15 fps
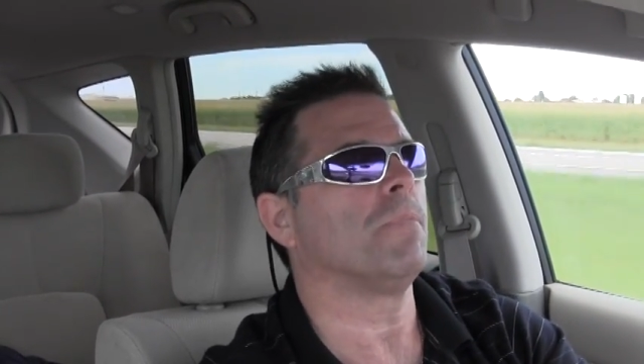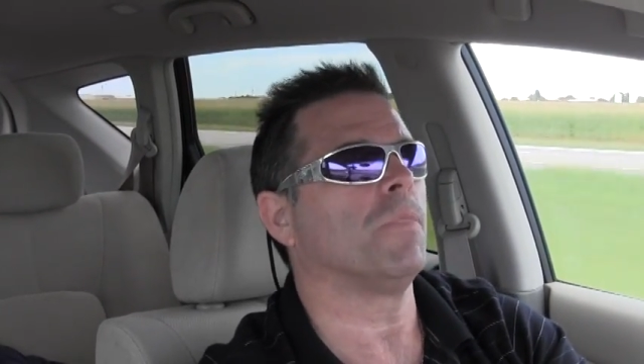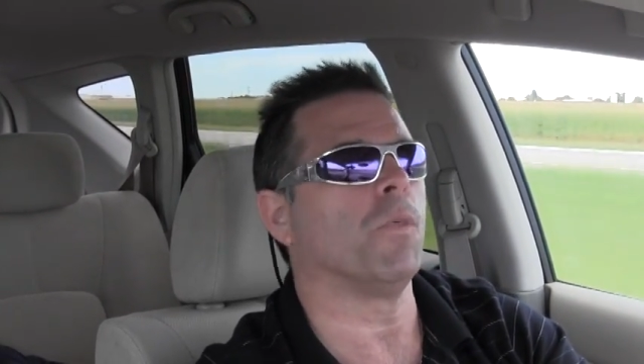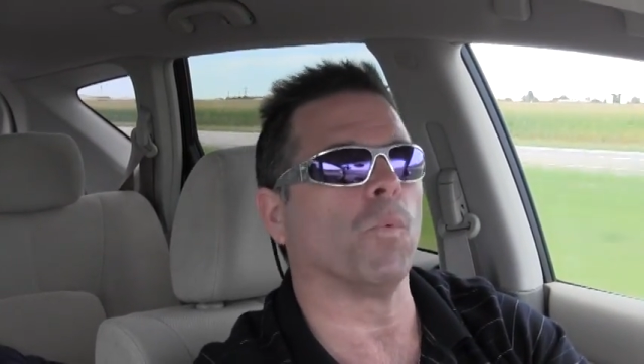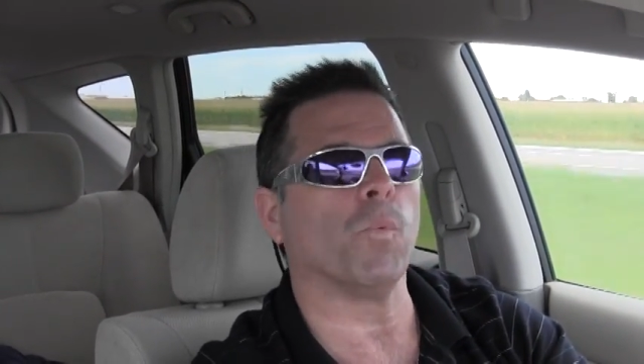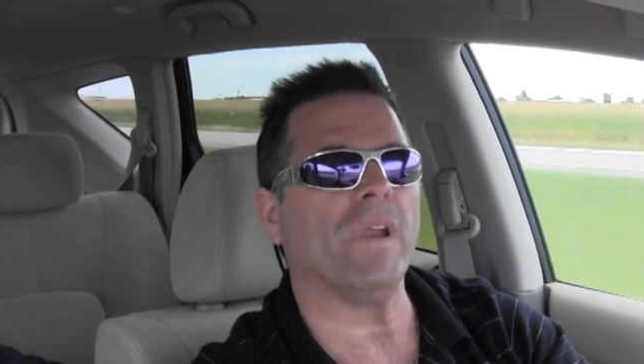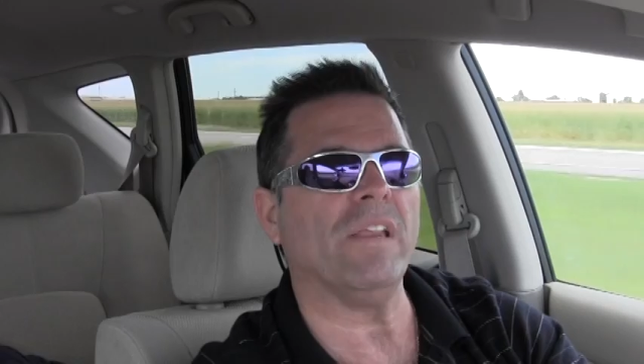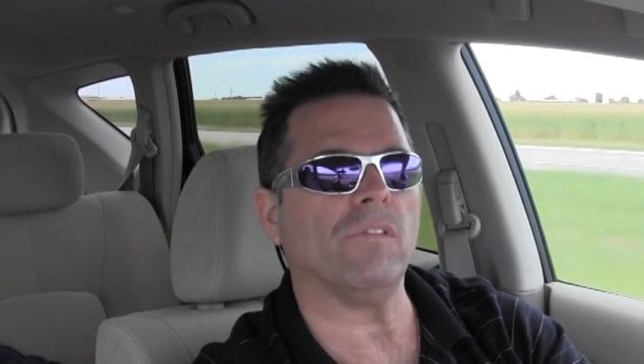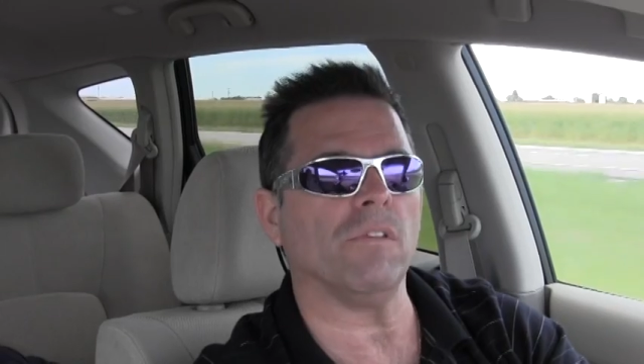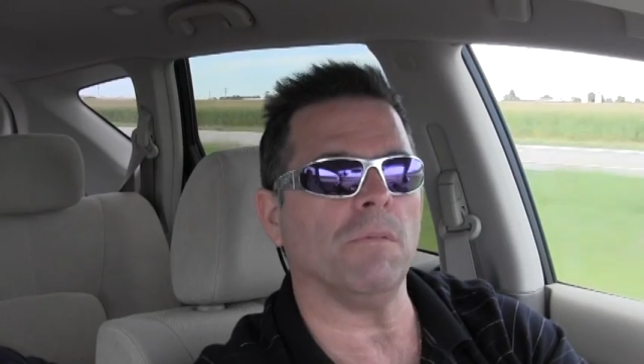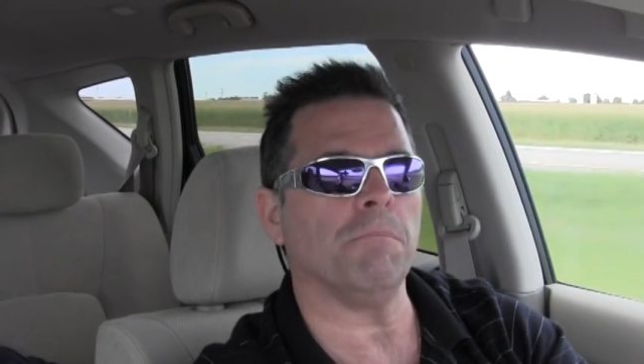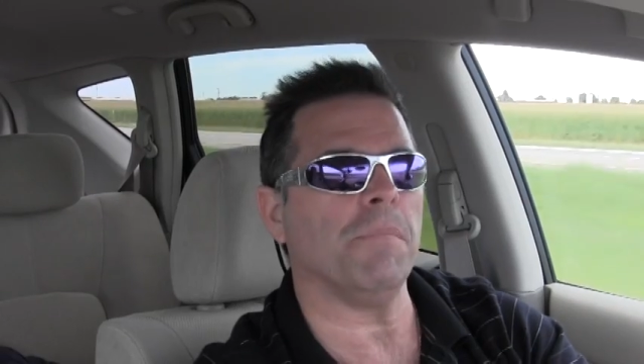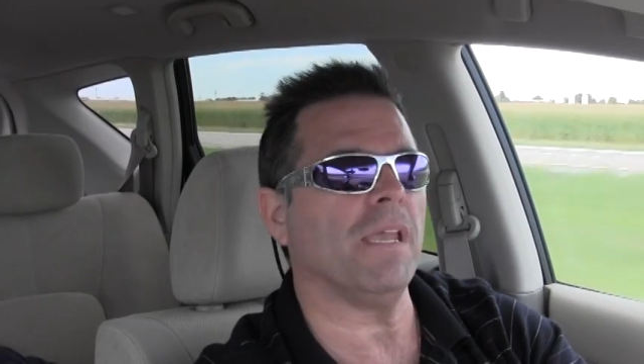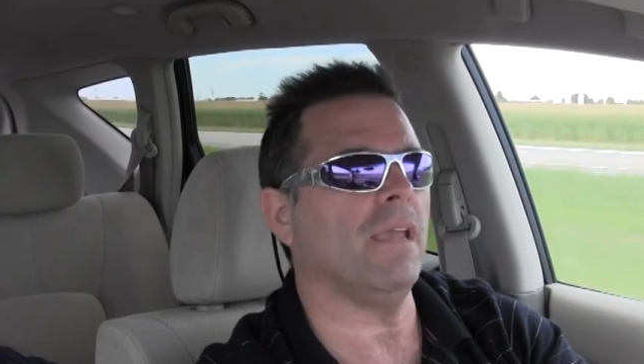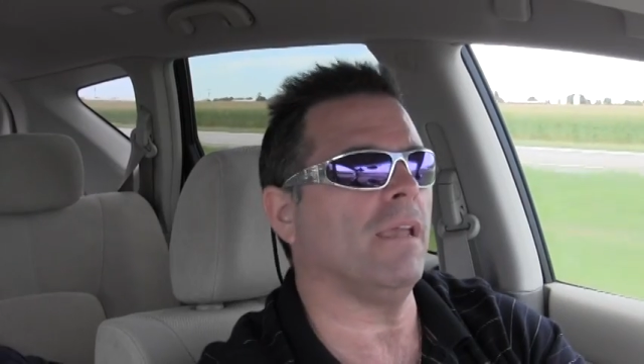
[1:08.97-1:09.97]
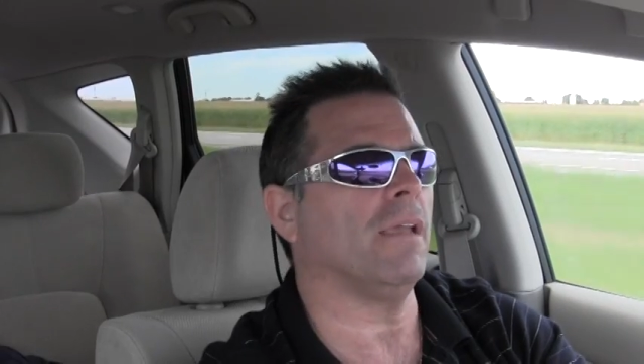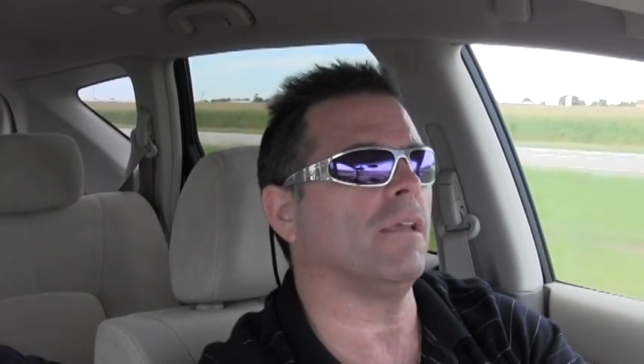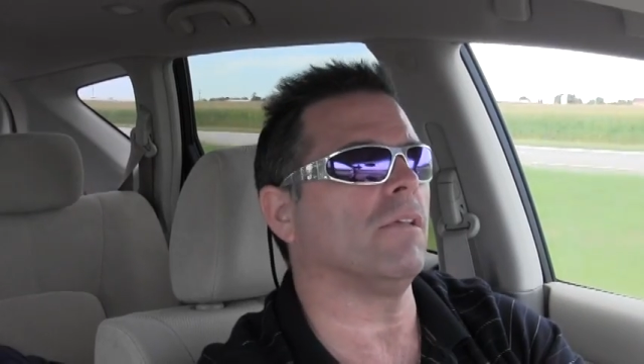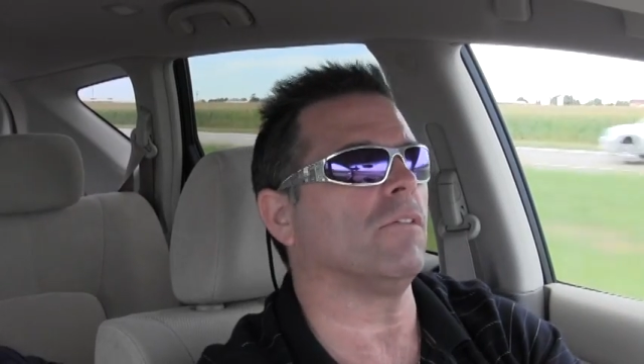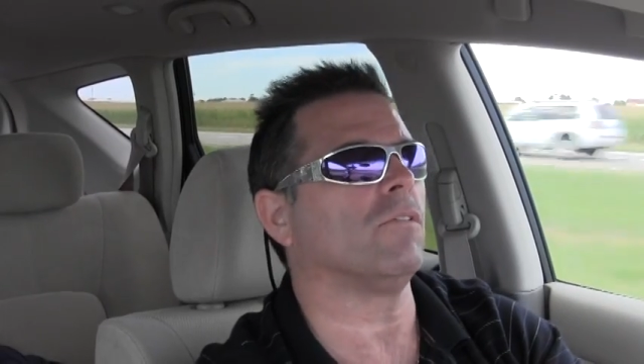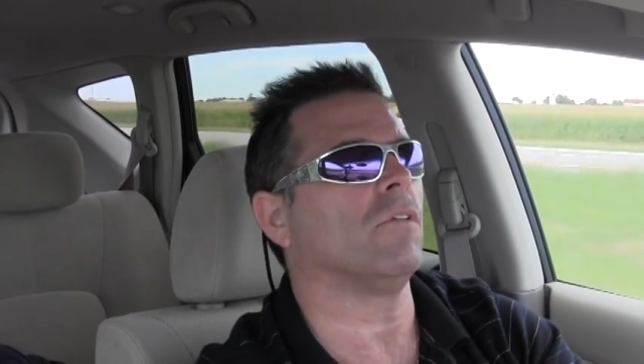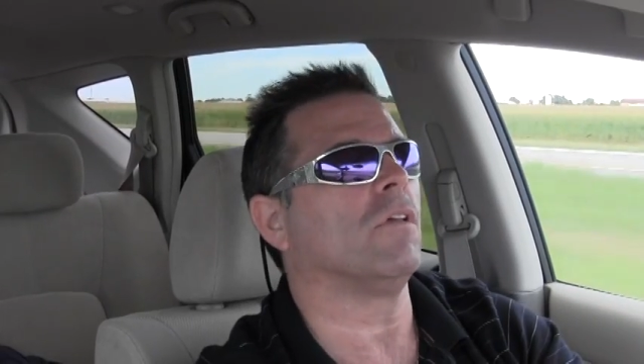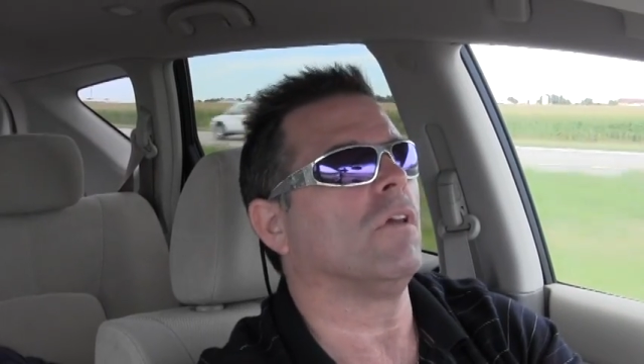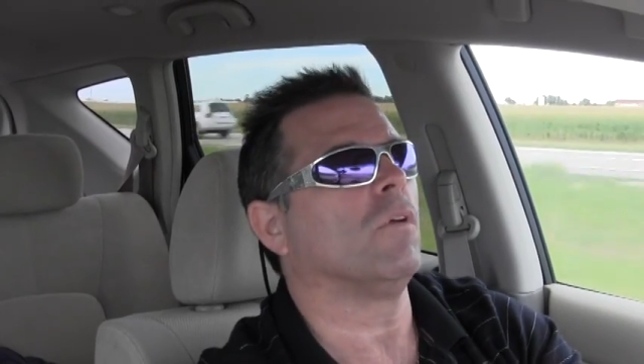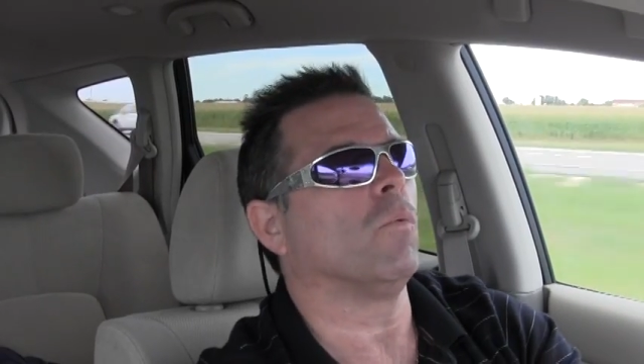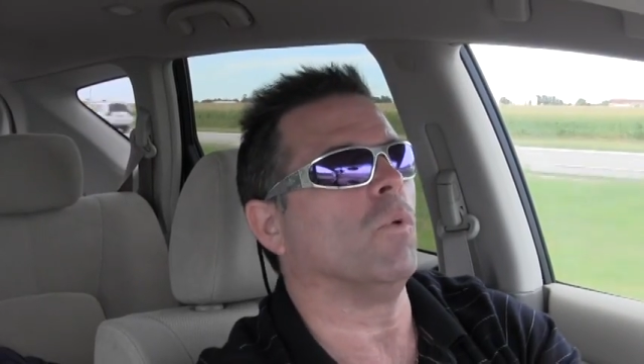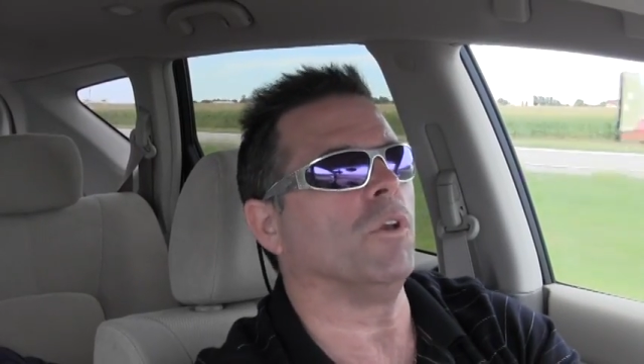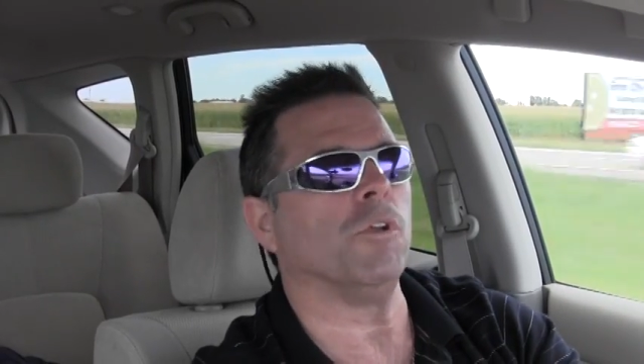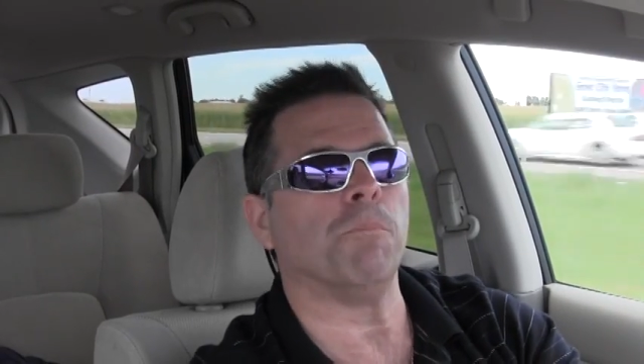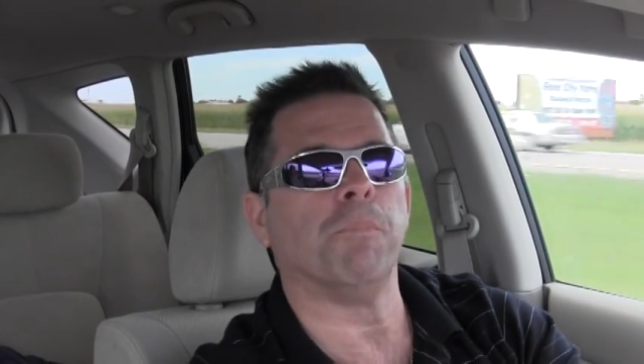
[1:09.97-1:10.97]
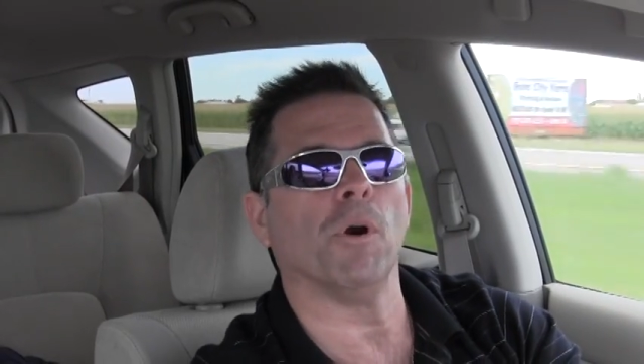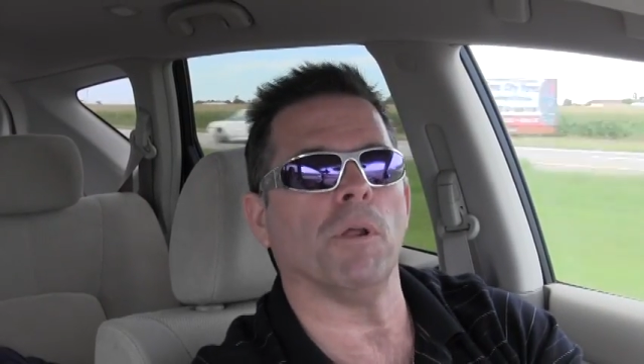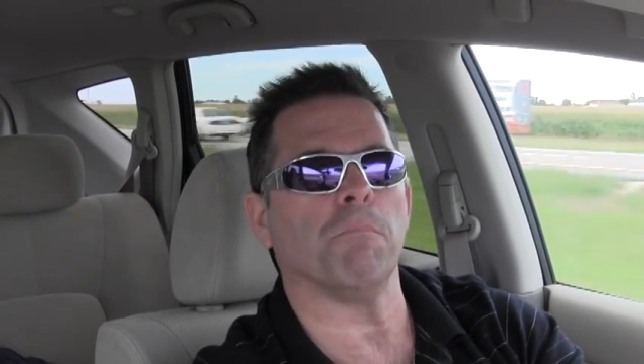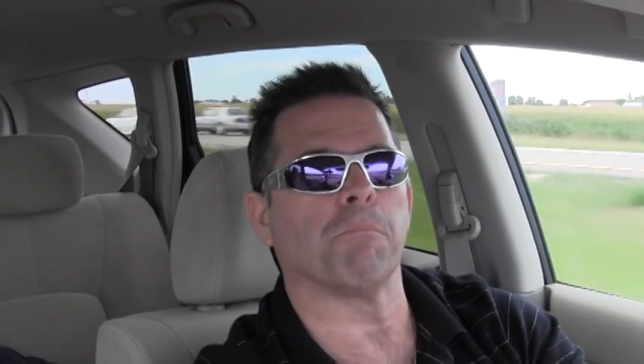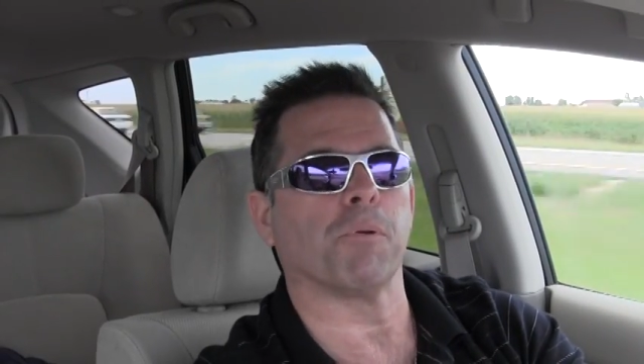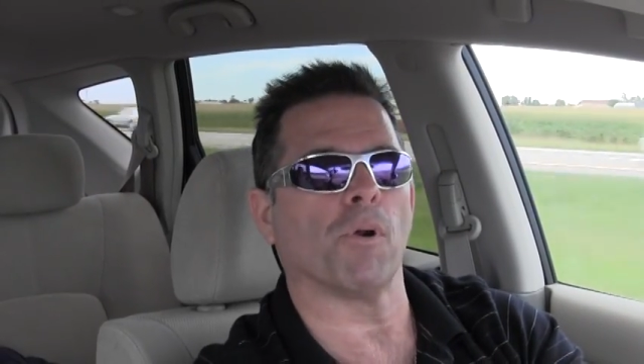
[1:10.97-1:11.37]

The reason being is when you put